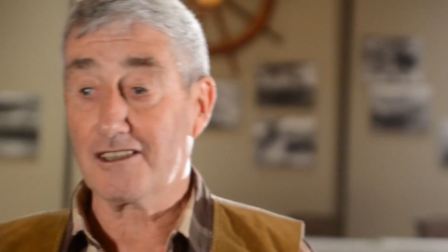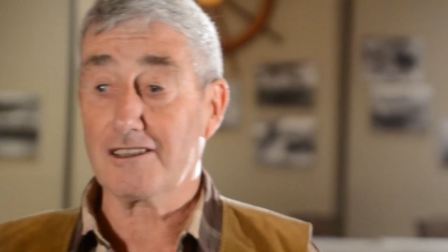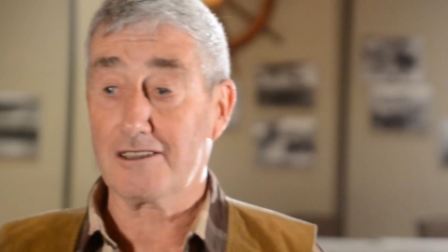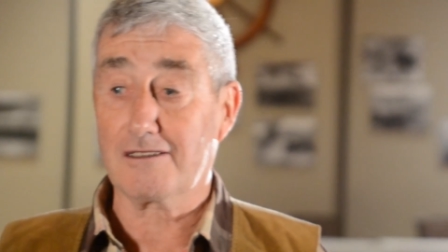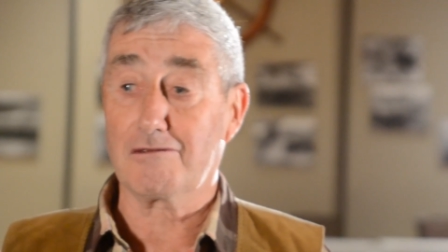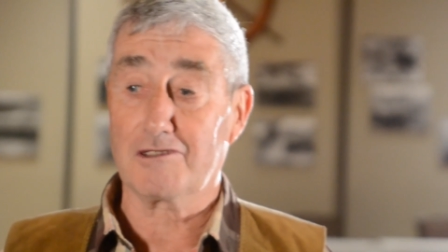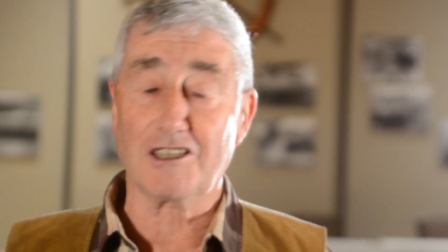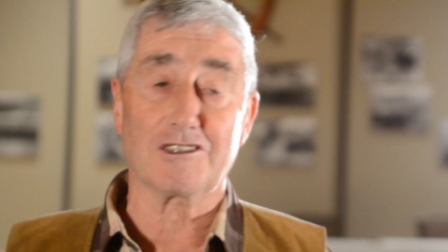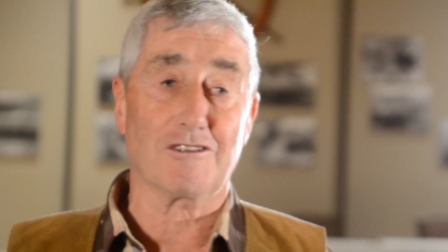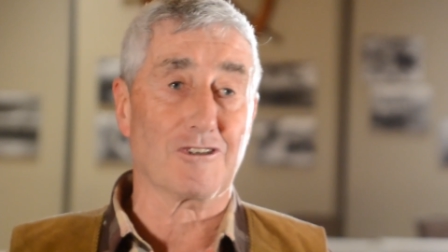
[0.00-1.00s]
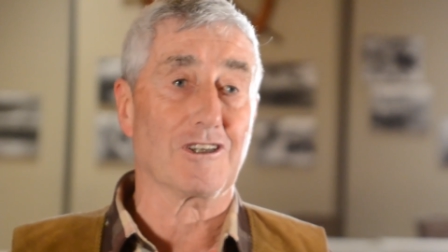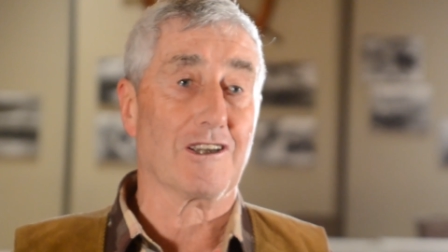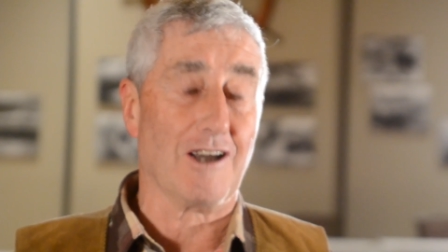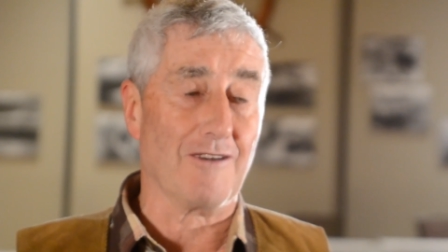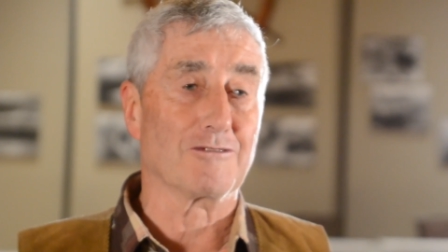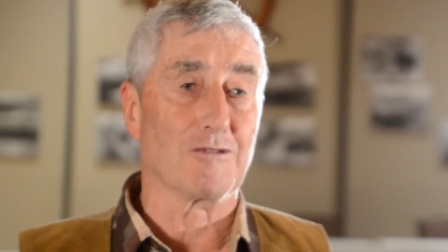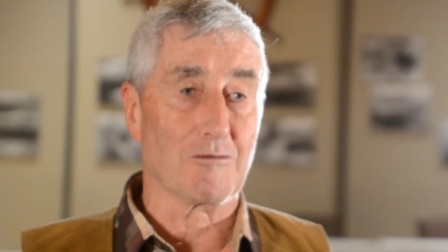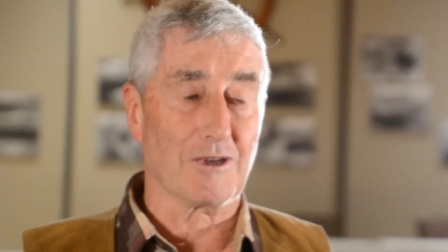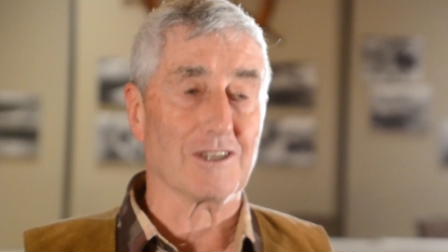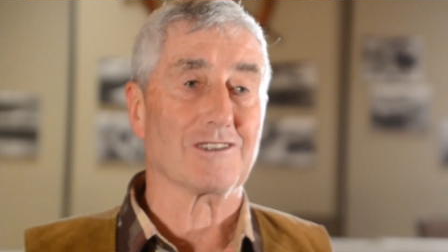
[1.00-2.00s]
just, just a very comfortable
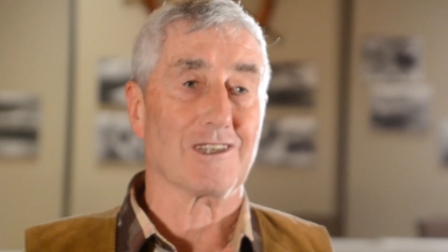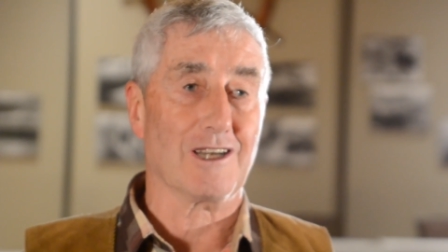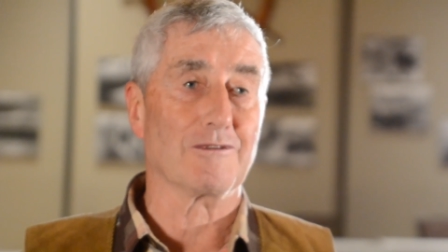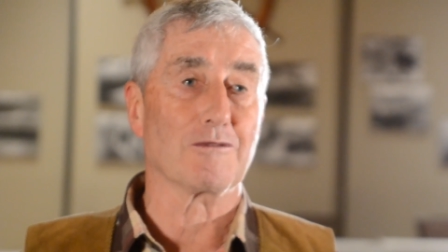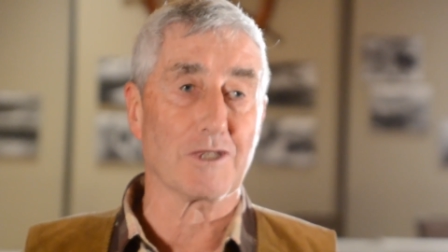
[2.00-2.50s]
place to come and